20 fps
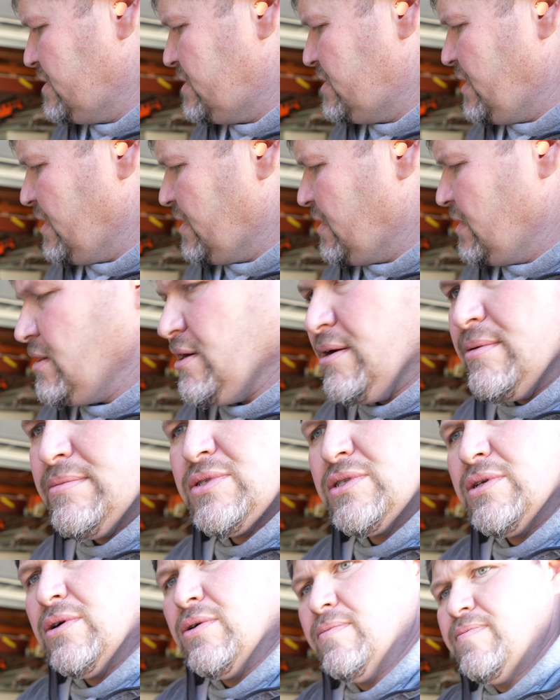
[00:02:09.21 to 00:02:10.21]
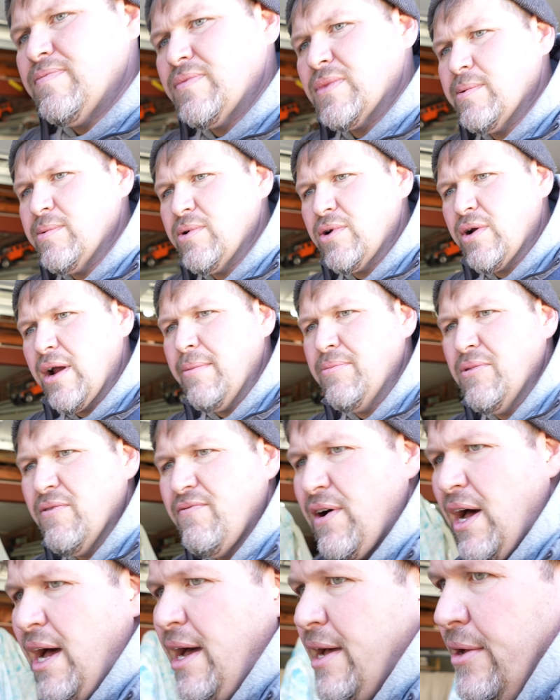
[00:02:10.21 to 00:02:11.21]
sticking up. So let me grab the
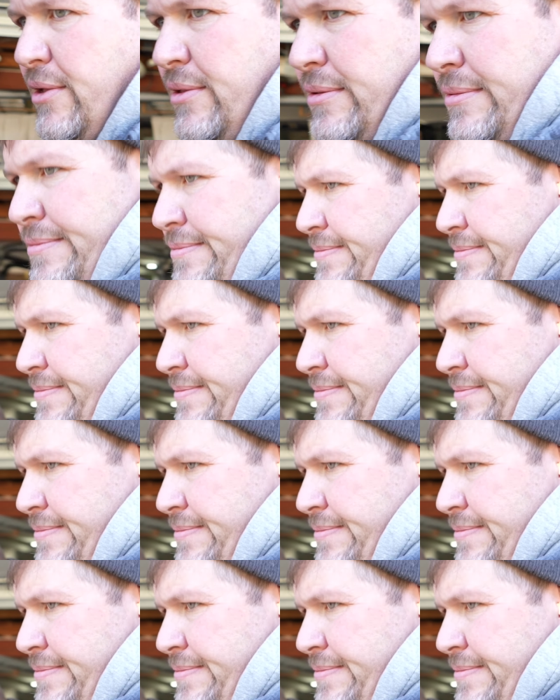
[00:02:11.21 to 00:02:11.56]
file.